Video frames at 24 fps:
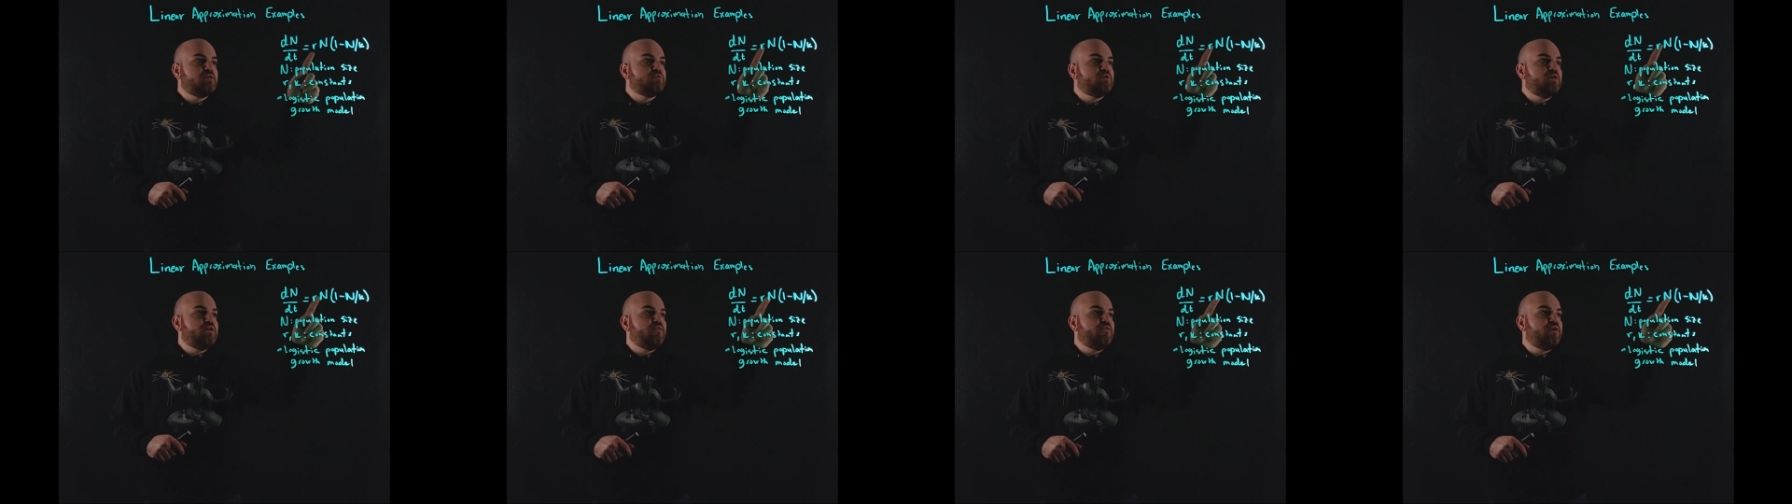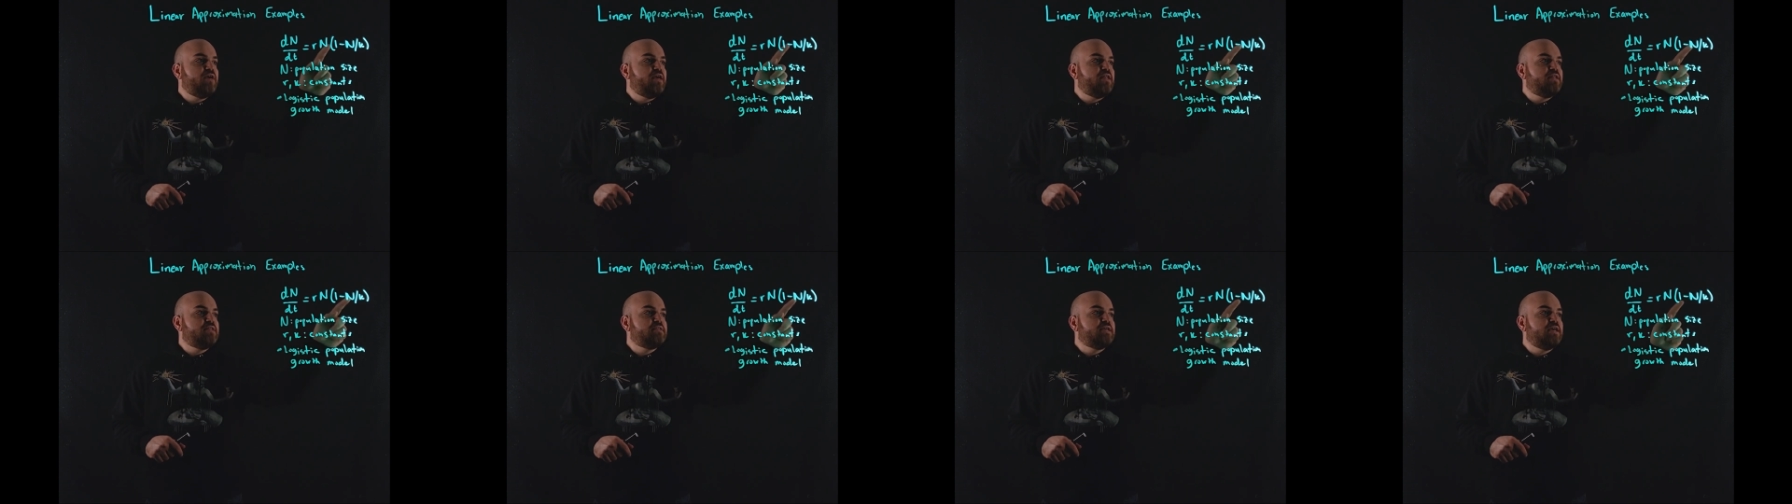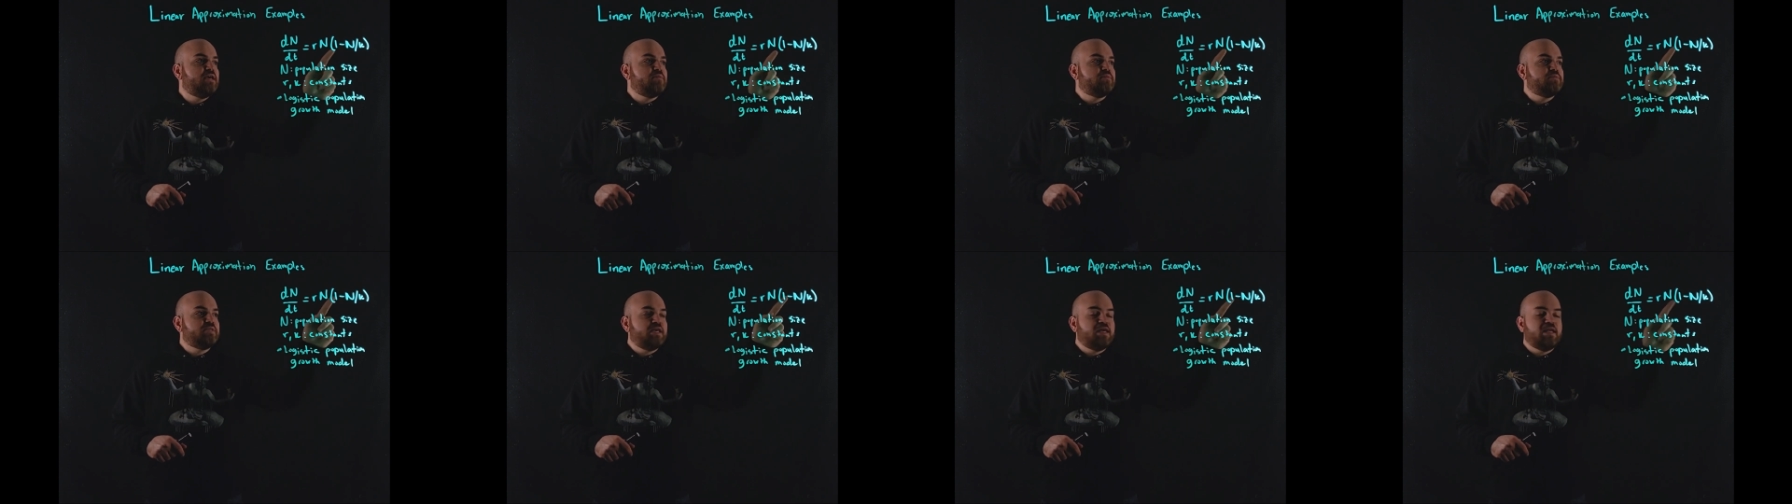we have n
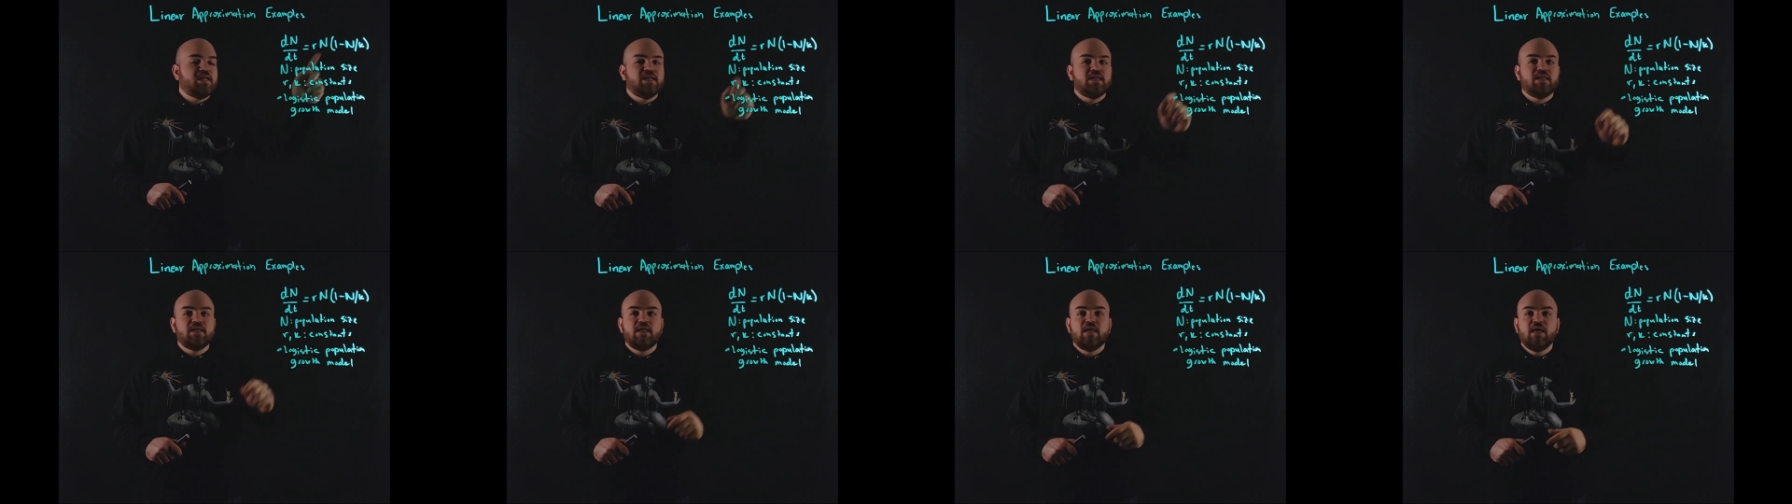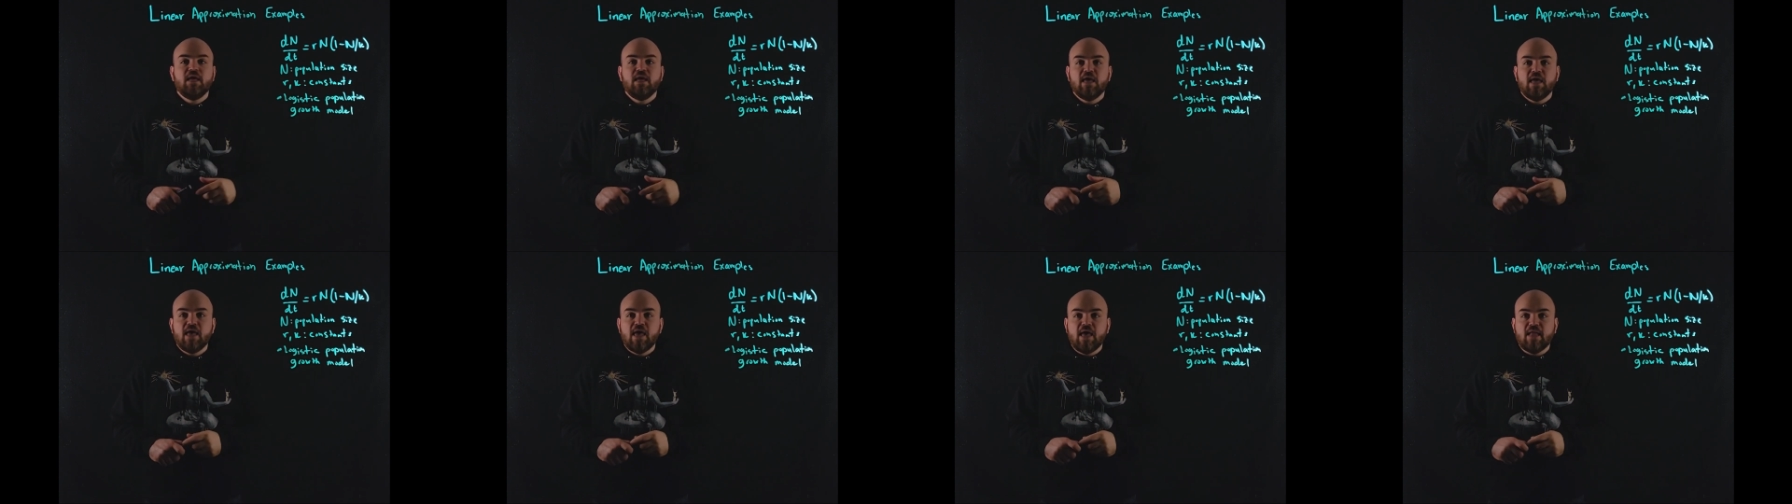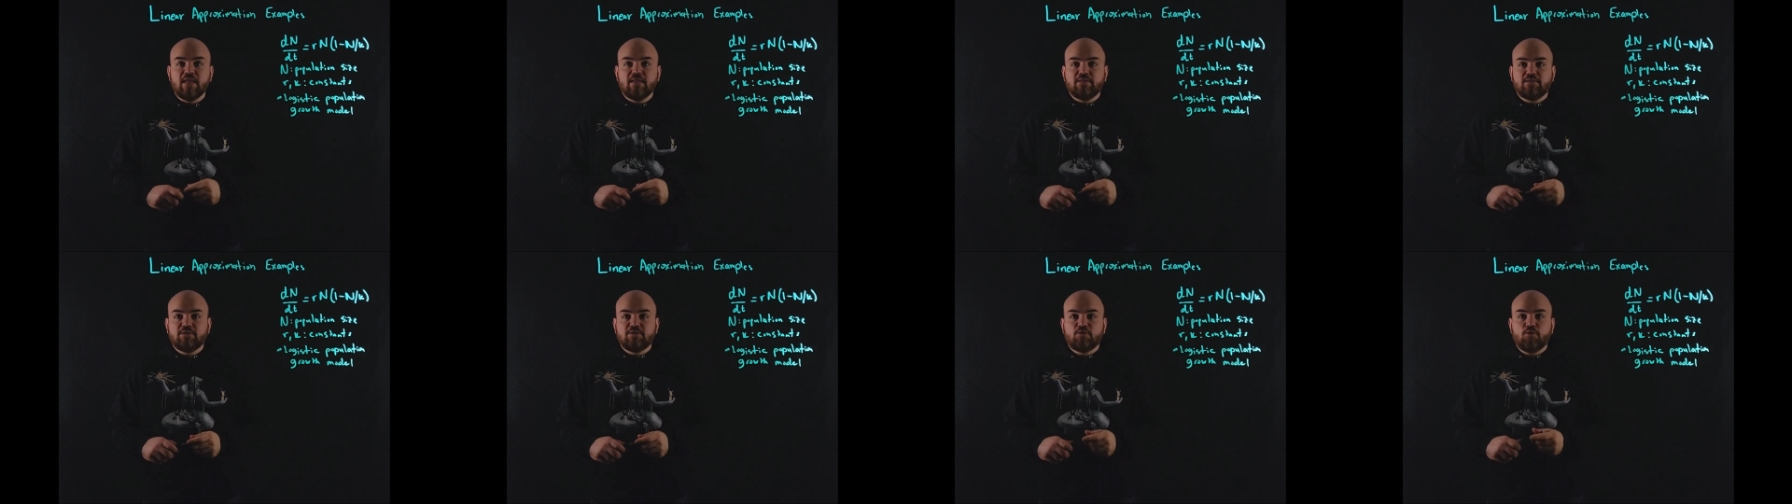times n
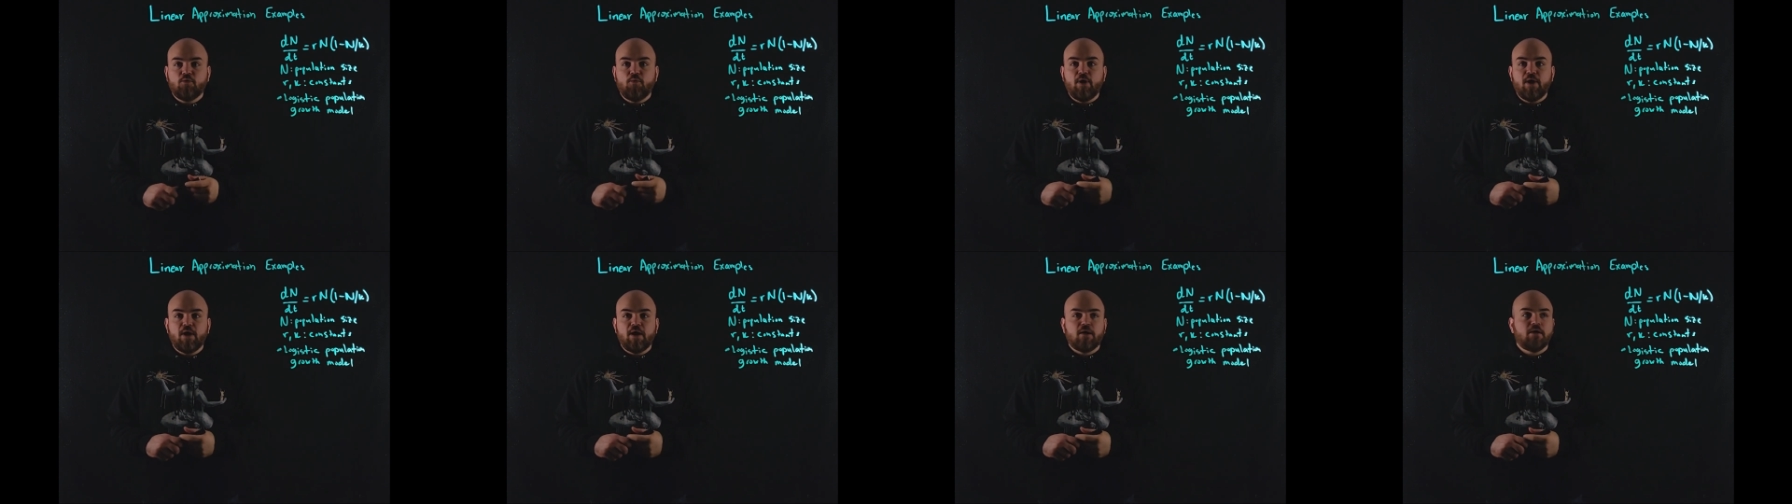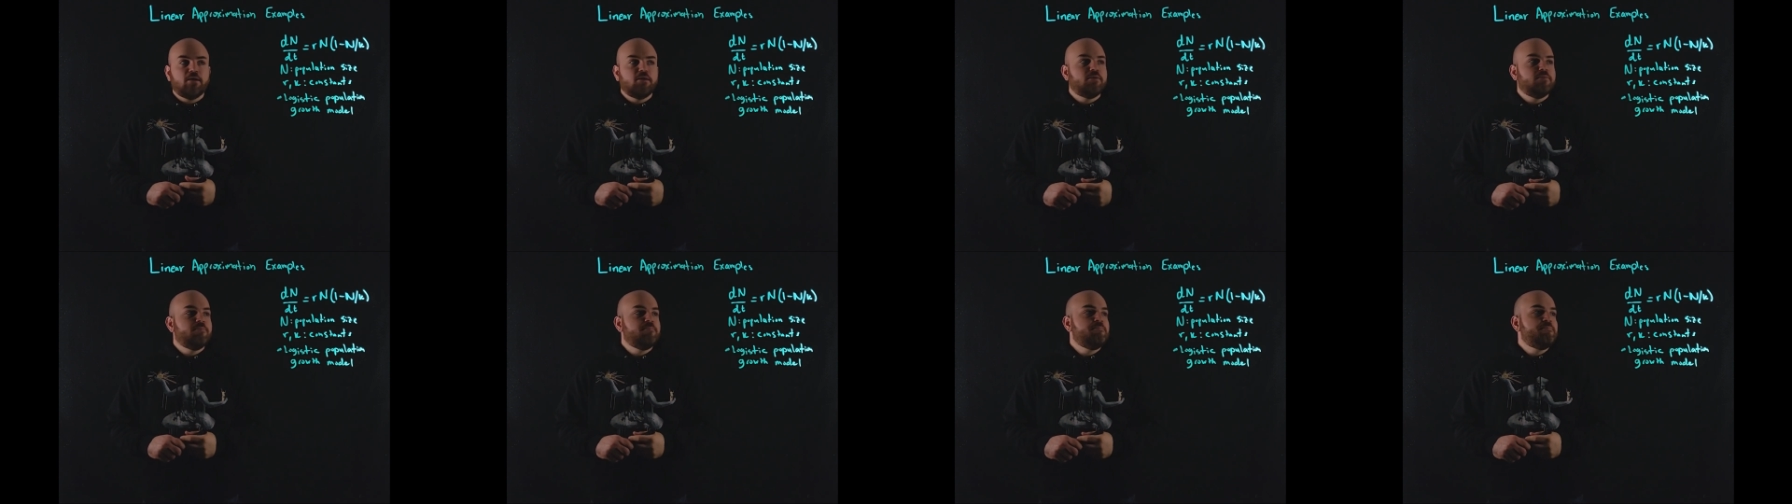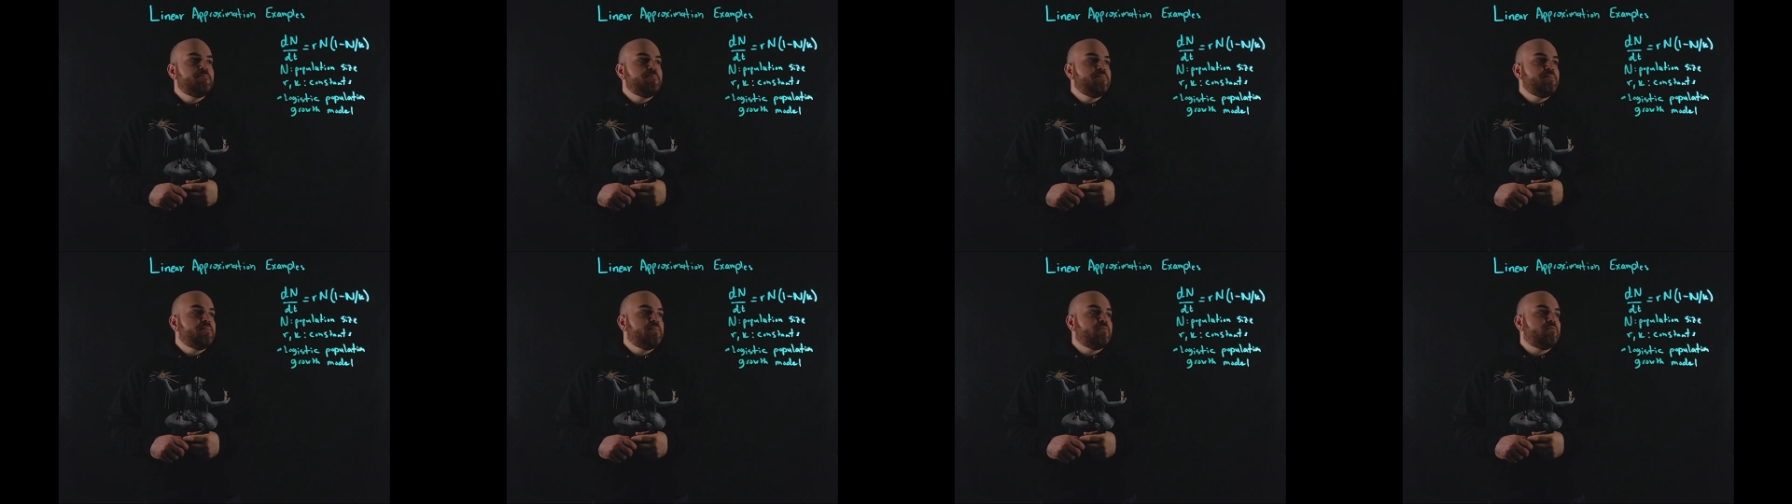squared,
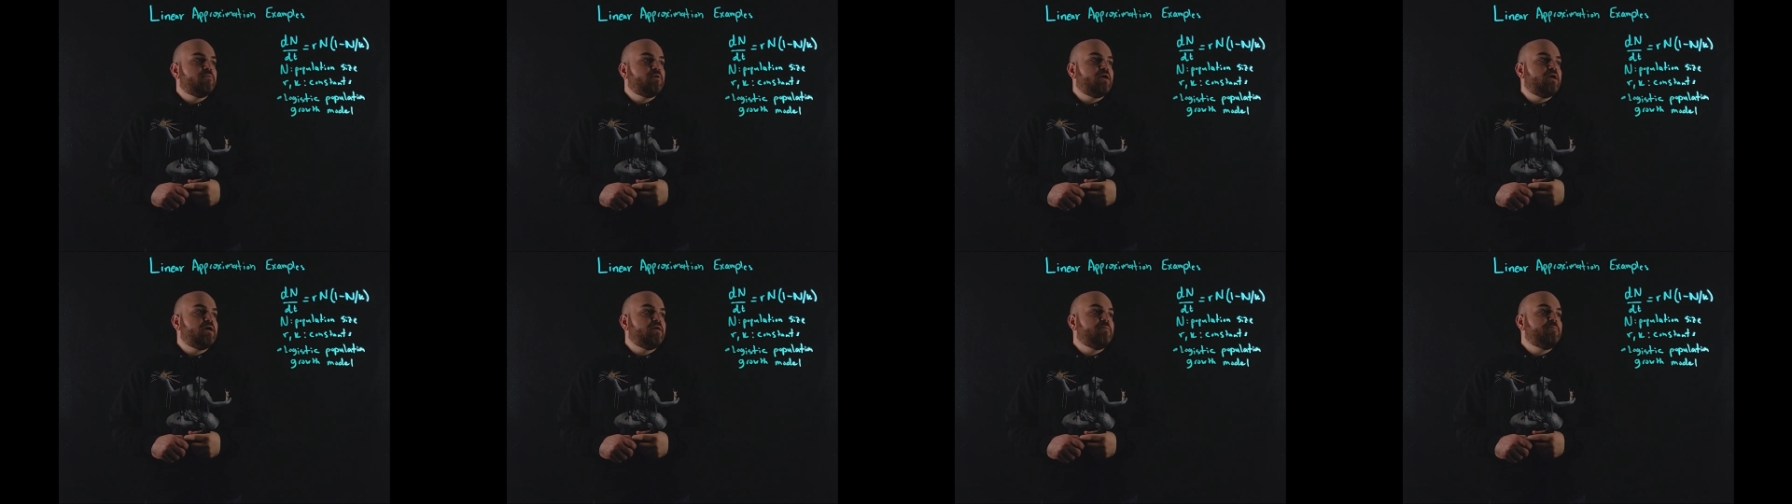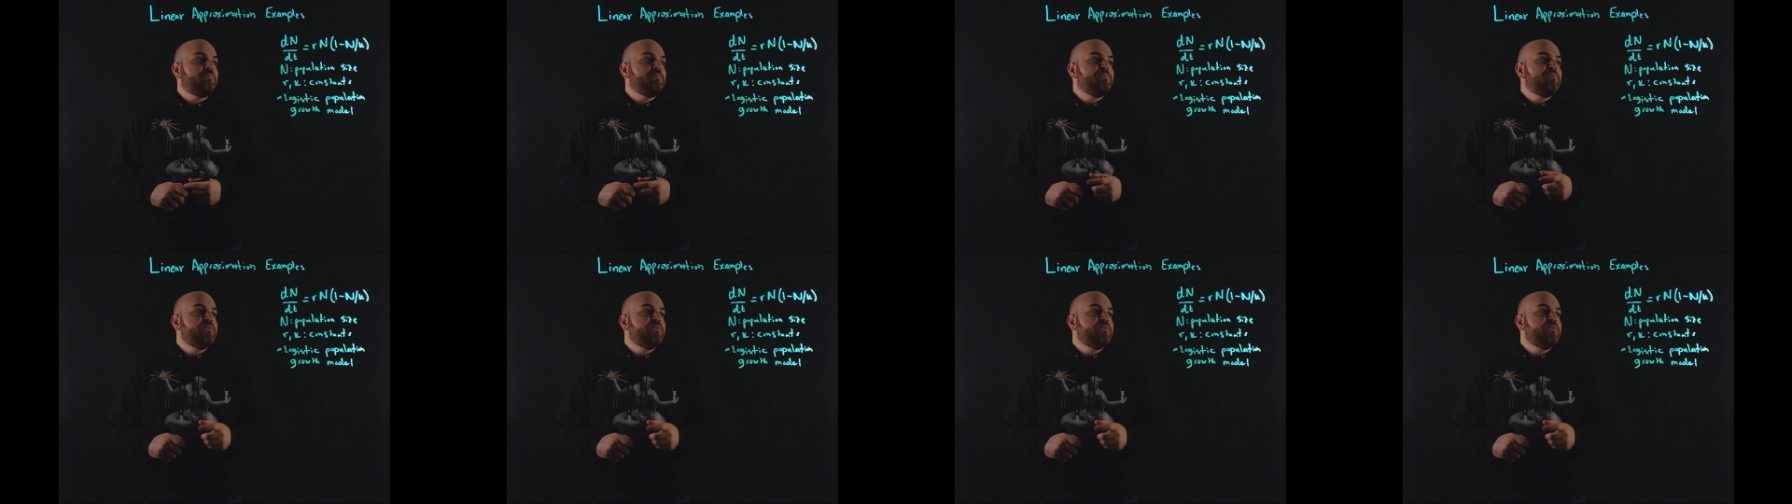right?